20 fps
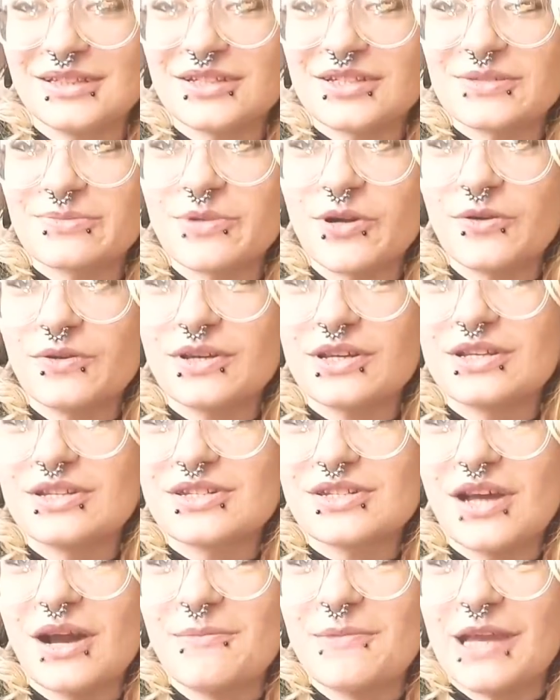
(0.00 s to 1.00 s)
The smoke
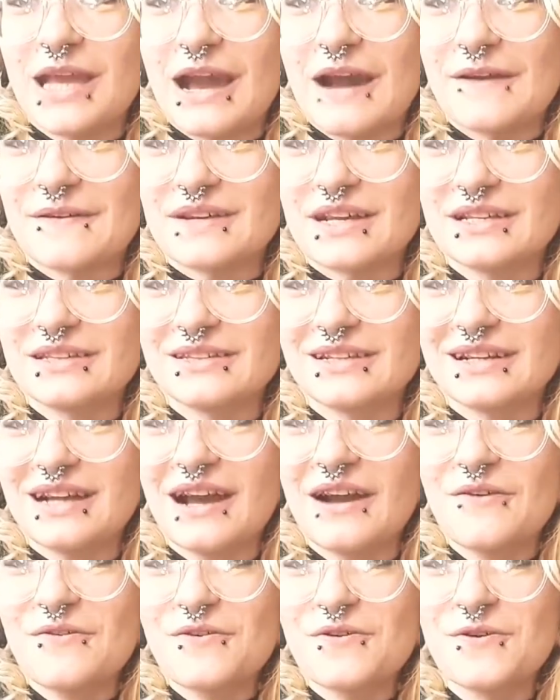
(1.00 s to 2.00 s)
is coming out, and
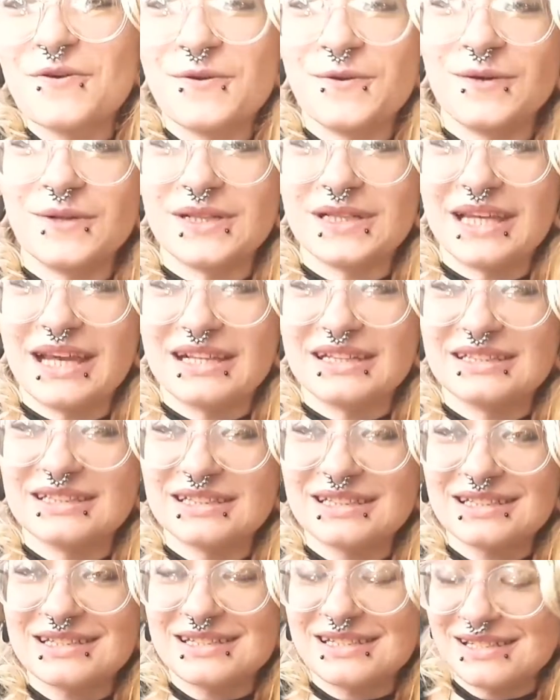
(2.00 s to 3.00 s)
look how cool that
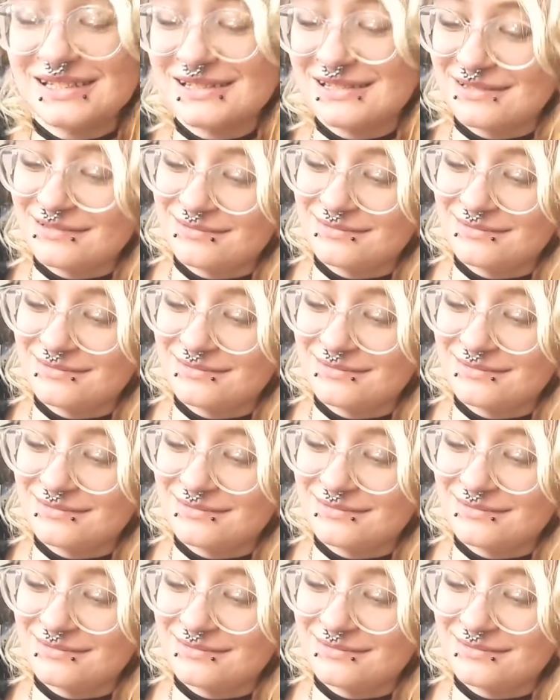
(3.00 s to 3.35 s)
looks.